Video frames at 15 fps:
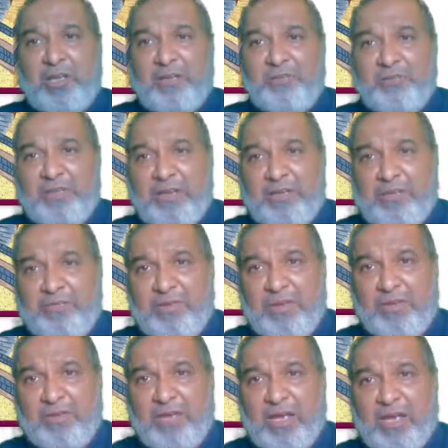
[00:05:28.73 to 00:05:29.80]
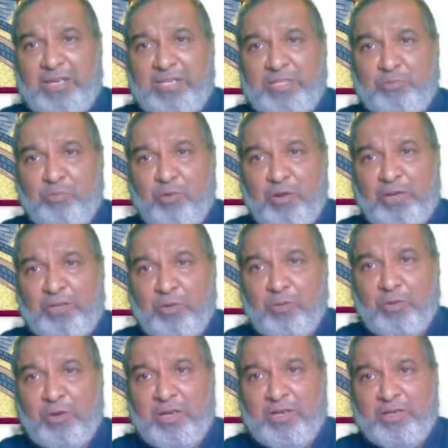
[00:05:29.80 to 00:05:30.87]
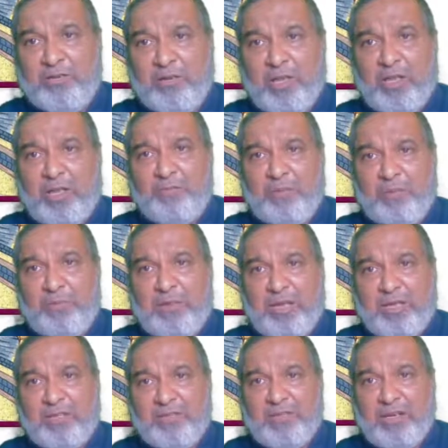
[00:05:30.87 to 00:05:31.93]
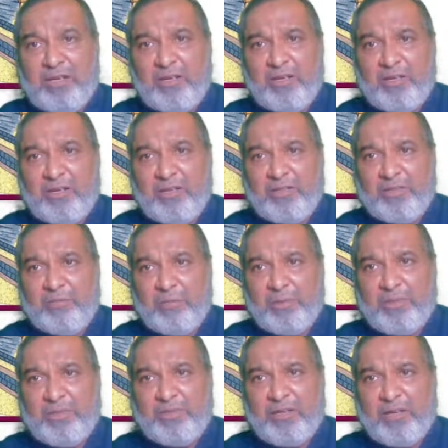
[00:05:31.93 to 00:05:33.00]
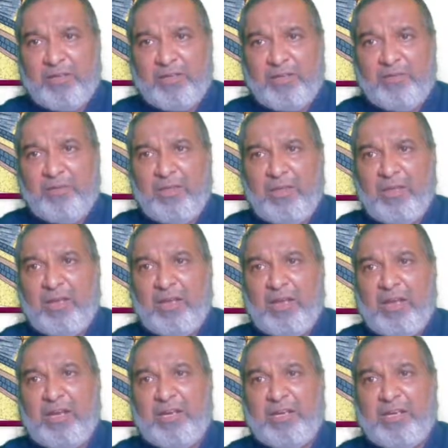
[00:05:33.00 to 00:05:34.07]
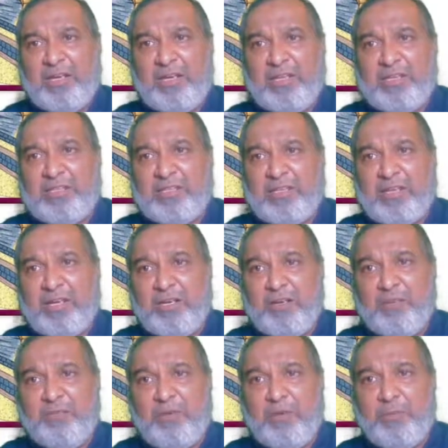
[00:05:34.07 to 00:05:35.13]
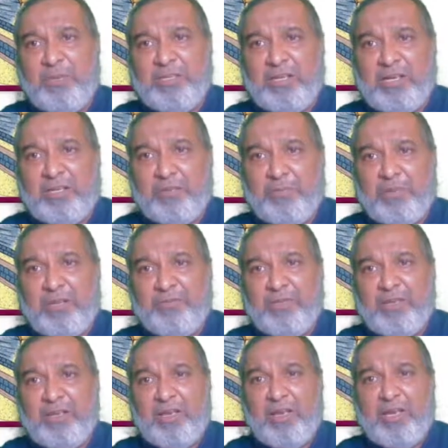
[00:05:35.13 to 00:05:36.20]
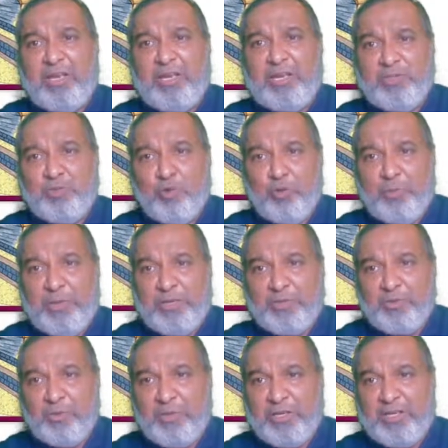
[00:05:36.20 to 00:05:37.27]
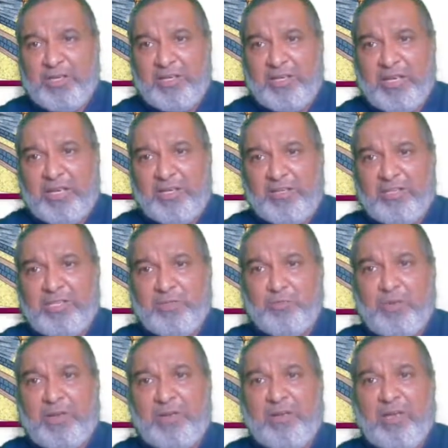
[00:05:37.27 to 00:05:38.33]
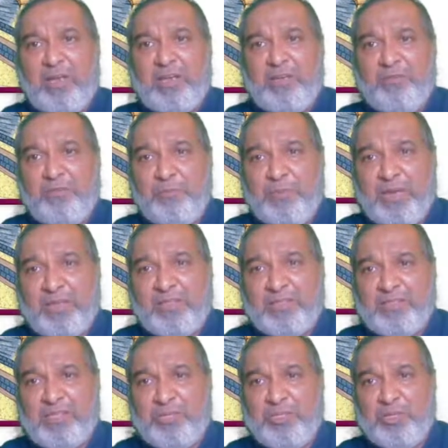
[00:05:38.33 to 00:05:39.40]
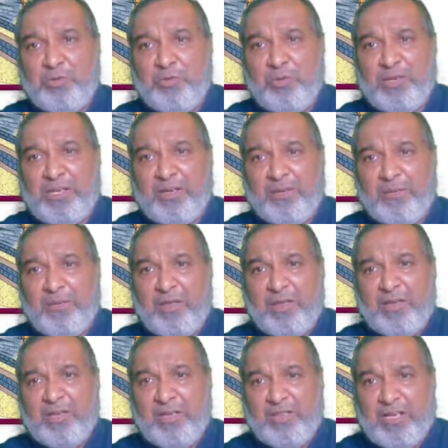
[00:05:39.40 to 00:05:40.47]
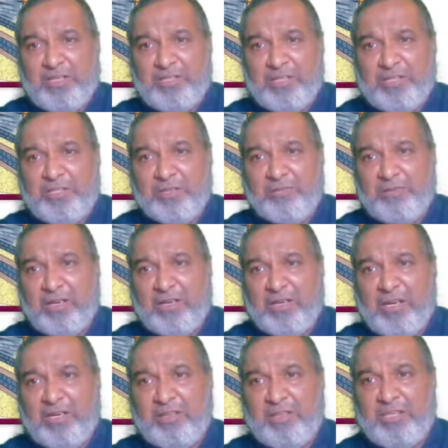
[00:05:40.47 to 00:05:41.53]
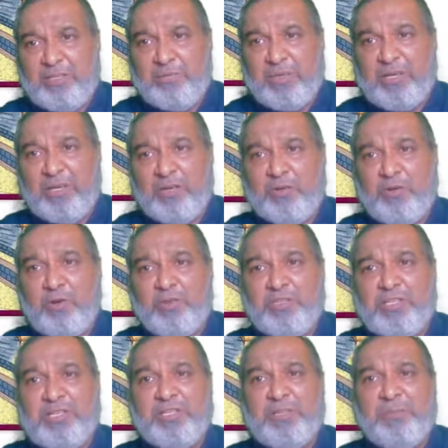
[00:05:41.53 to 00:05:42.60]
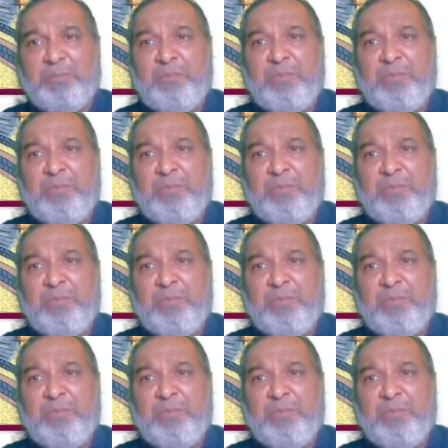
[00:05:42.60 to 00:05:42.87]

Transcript: we have given the highest point. The older will be at the center, they will center, and it is younger formation at the periphery. It is sloping. So here I get this one. If you make the section over here, in that section you can get this particular cross section.